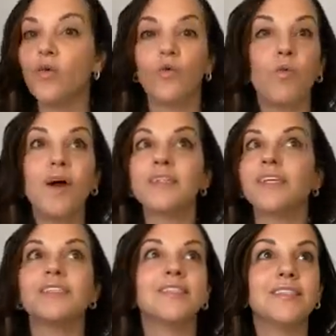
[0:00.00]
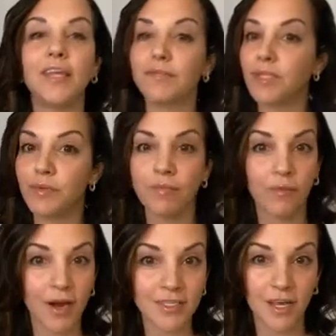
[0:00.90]
what doesn't seem to be
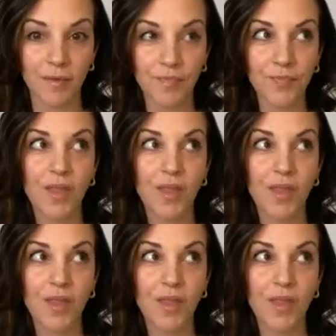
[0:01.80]
present,